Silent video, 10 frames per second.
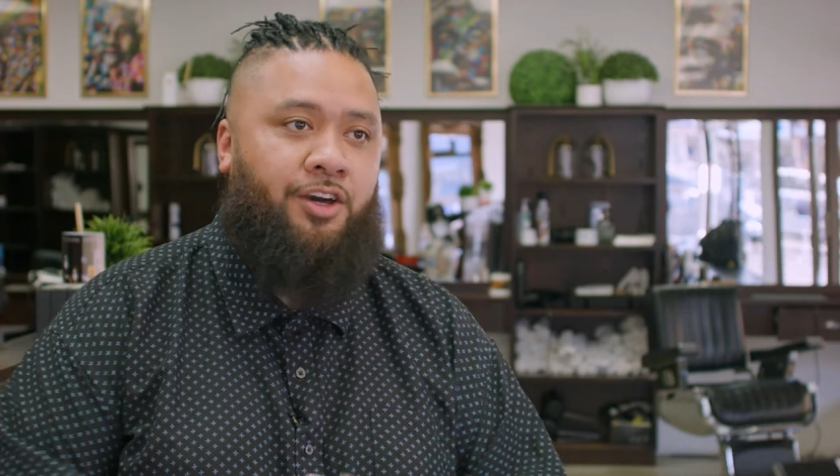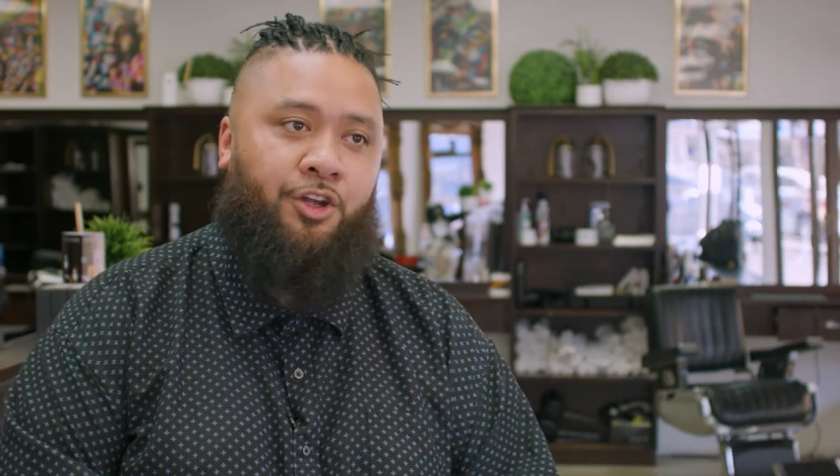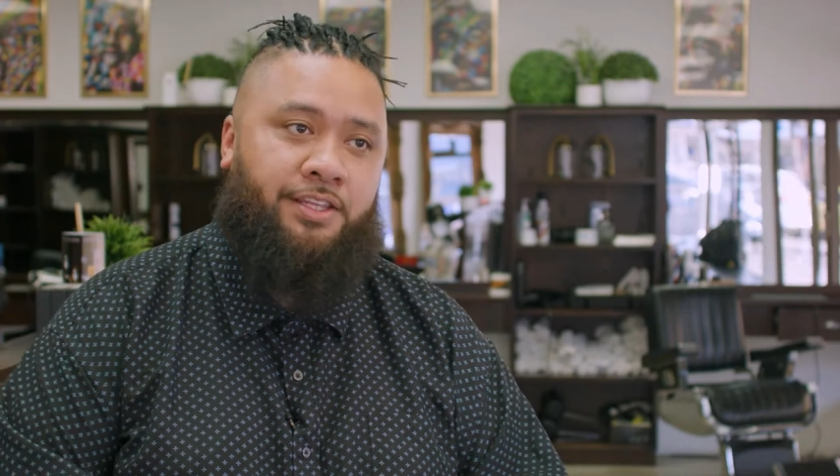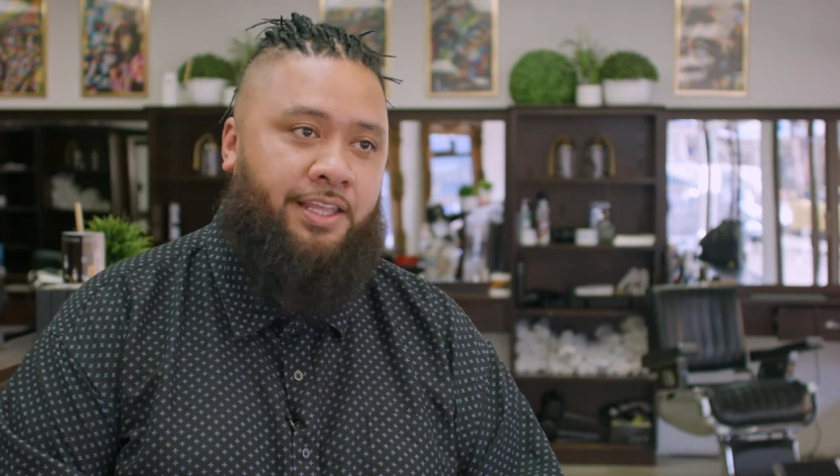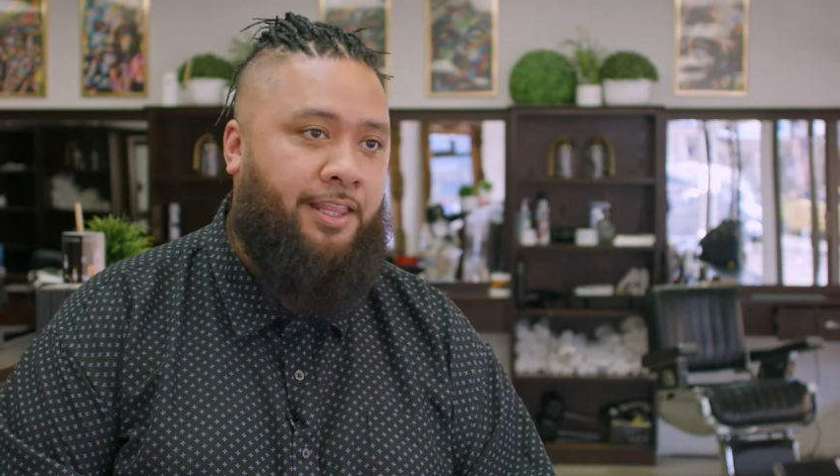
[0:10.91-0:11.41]

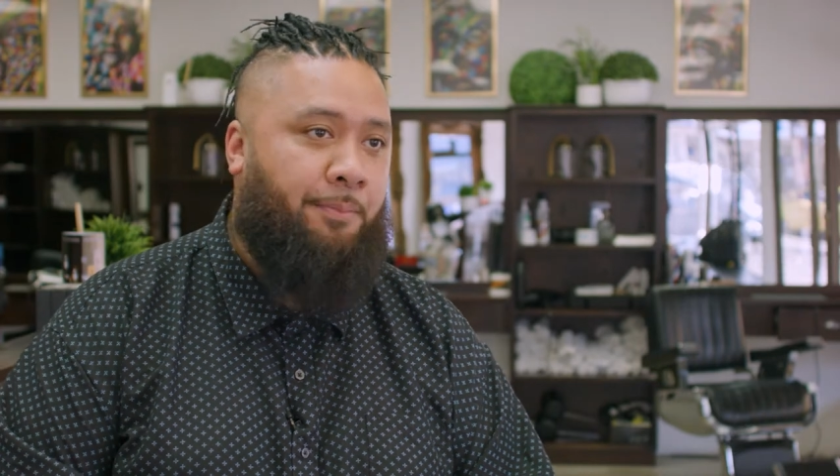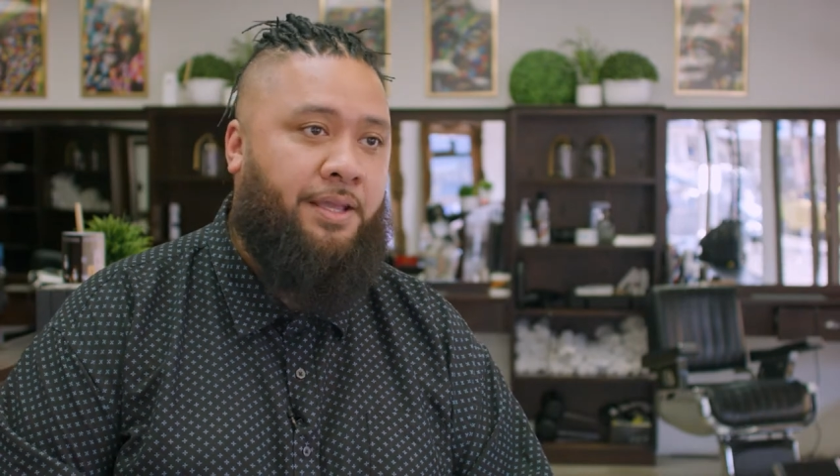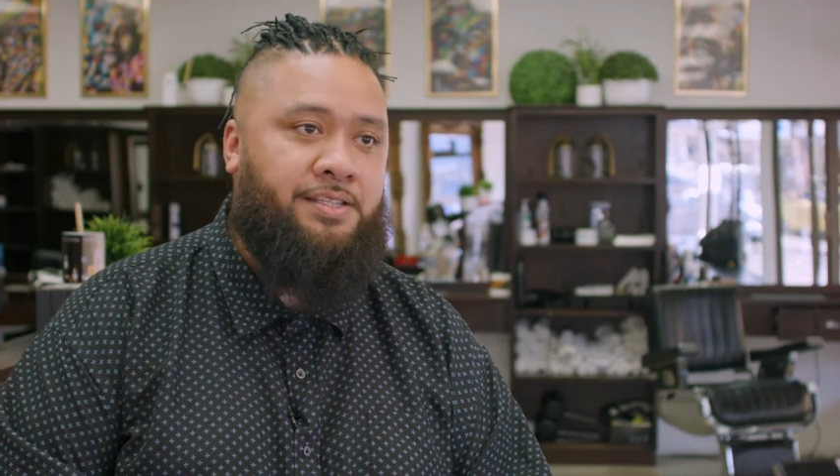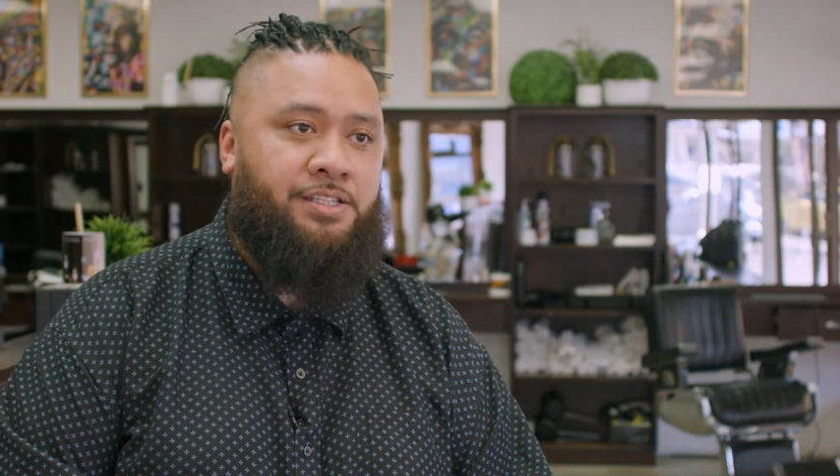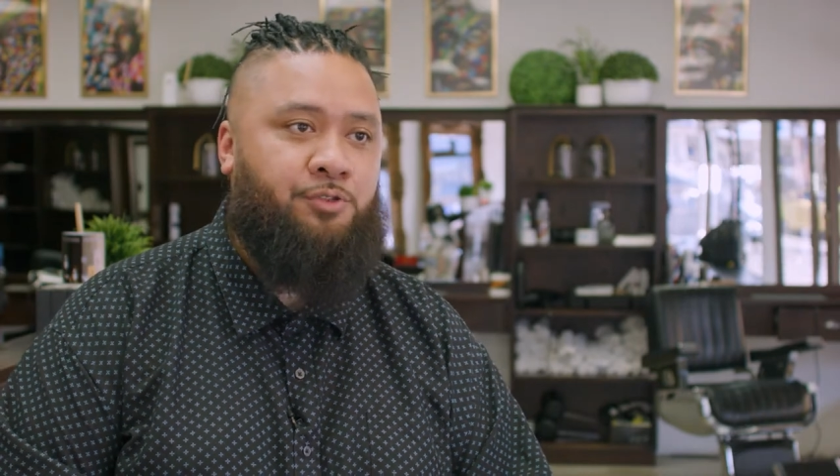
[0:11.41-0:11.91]
on a day-to-day
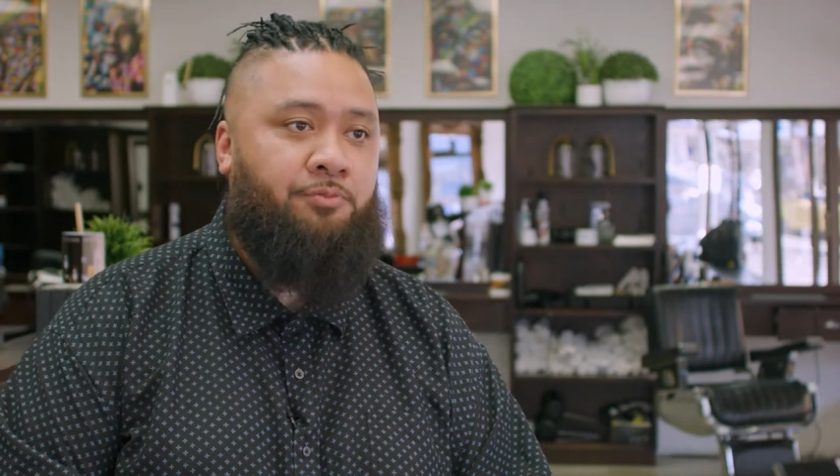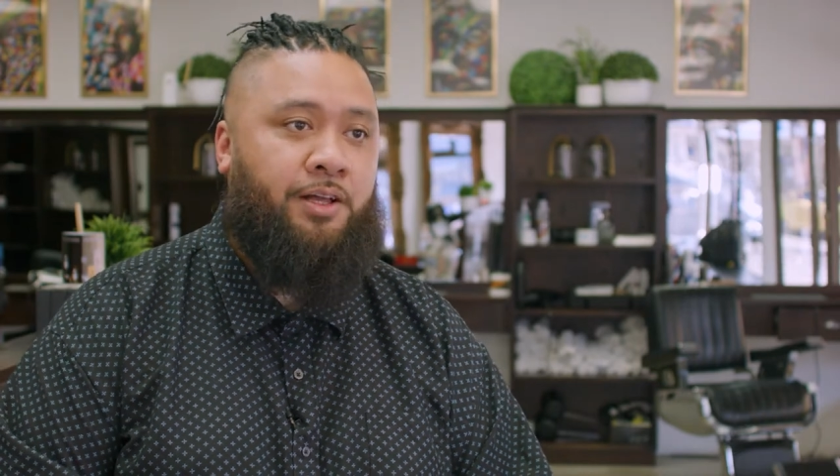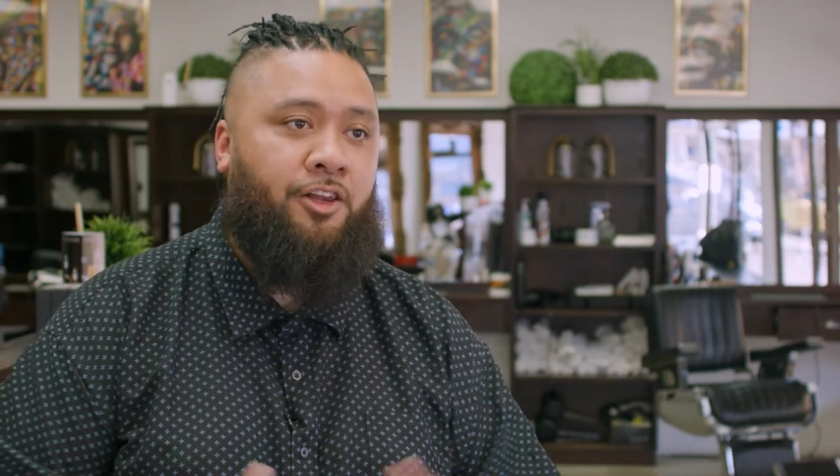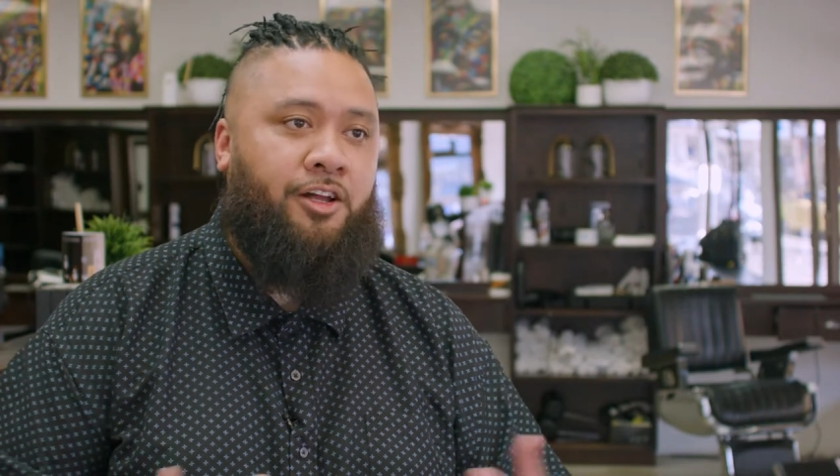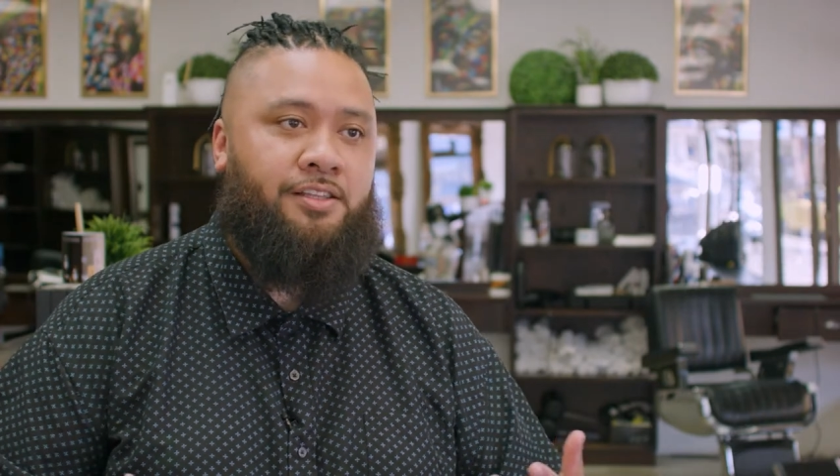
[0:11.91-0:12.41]
basis with
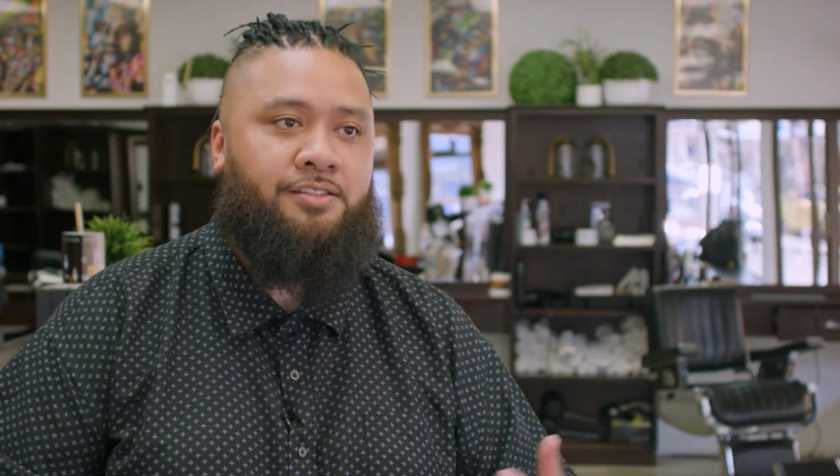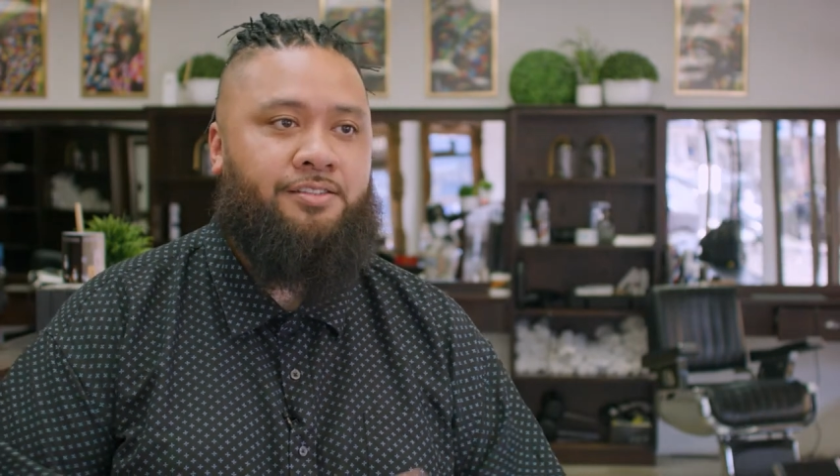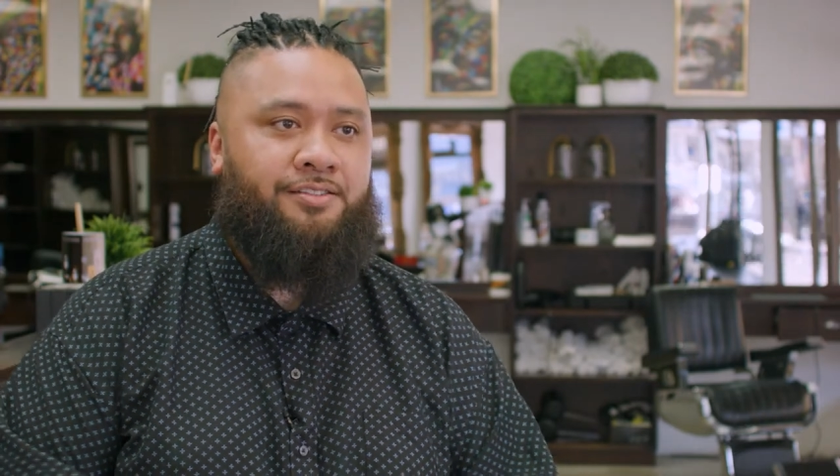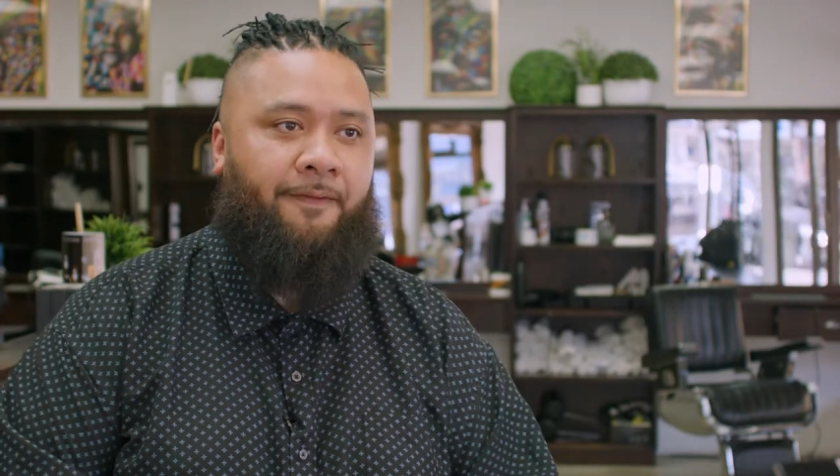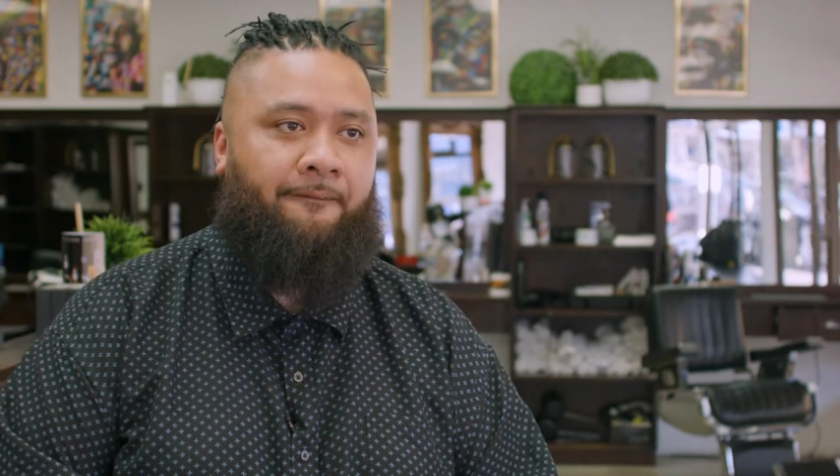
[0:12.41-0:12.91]
my clients.